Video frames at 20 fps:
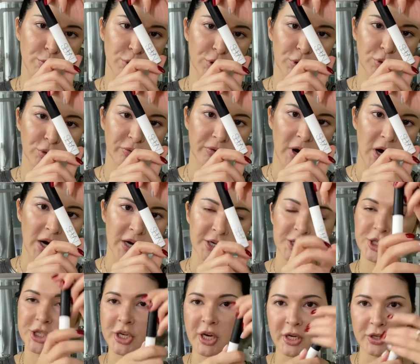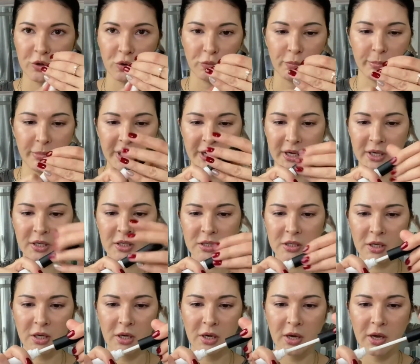proof eyeshadow
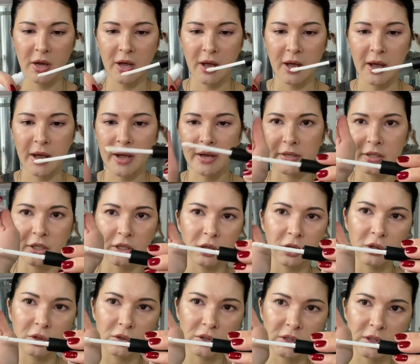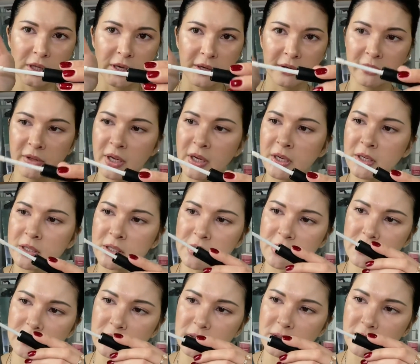base, and it looks like
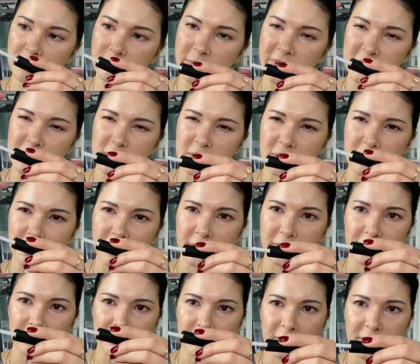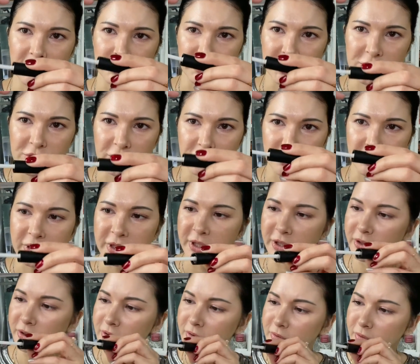this basically. Let me show you
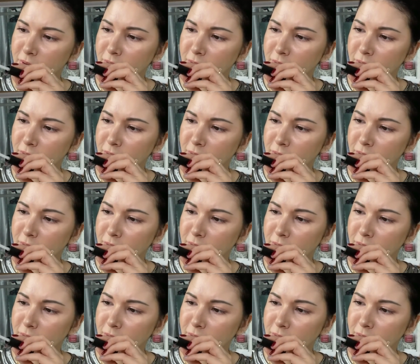here.